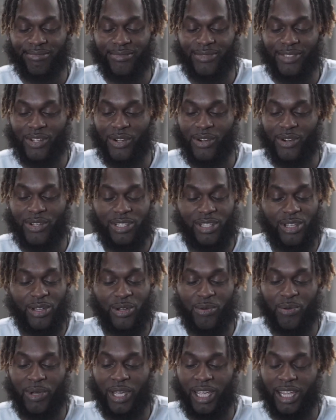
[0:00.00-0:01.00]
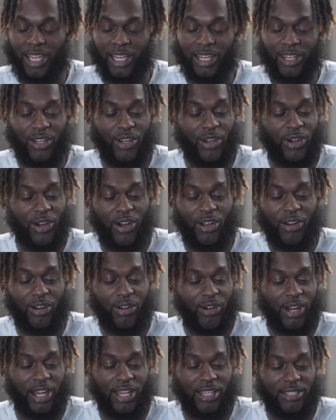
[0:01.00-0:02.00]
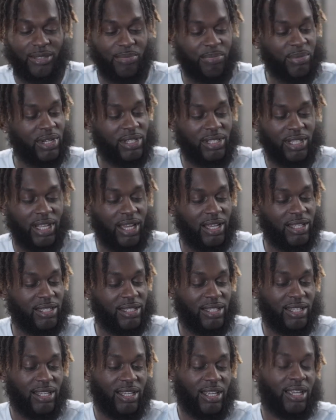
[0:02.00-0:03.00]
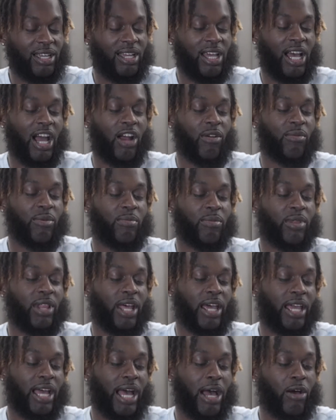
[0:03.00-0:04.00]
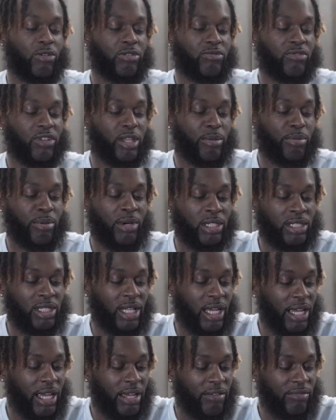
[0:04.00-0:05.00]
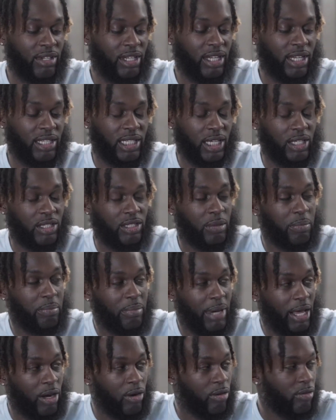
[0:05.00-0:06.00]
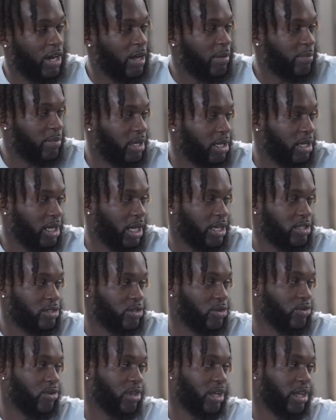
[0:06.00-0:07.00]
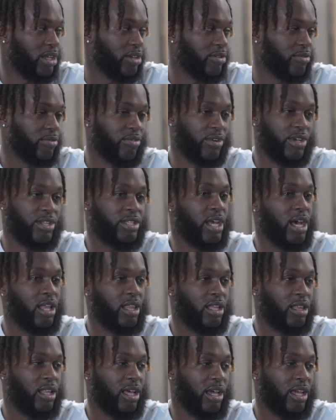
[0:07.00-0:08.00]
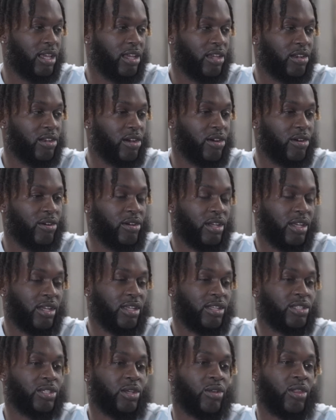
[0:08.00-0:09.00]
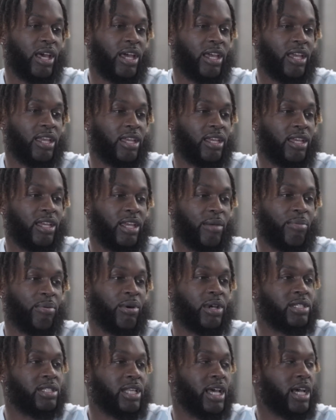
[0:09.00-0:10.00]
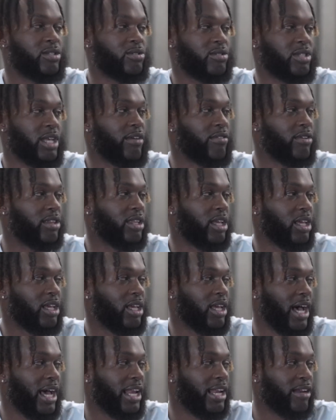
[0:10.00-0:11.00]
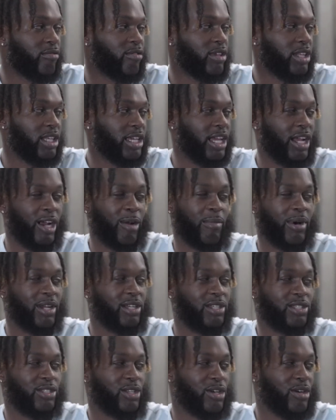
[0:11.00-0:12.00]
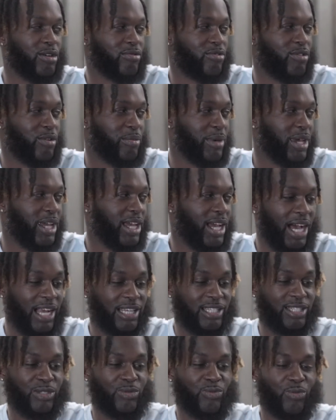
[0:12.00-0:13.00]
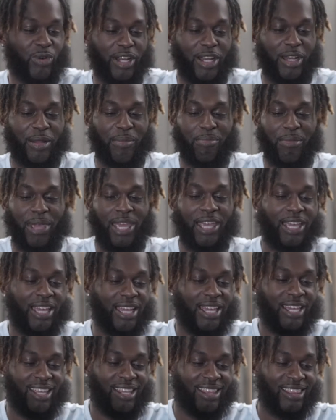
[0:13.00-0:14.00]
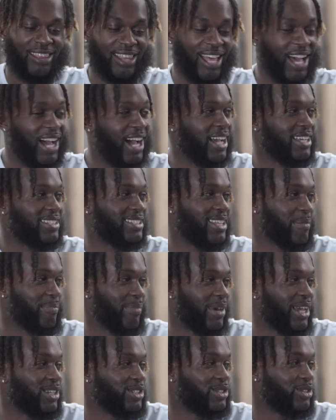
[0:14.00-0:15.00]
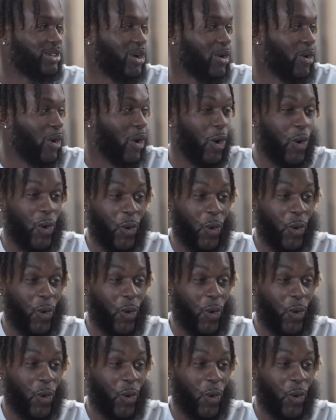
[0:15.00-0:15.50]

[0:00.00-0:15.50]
Of course, Lil Wayne, all the greats, punchlines. I remember I was really punchline heavy because I used to battle rap in high school, freestyling, so punchlines was everything. I didn't really care about the song format. I just wanted to make lines that made you go,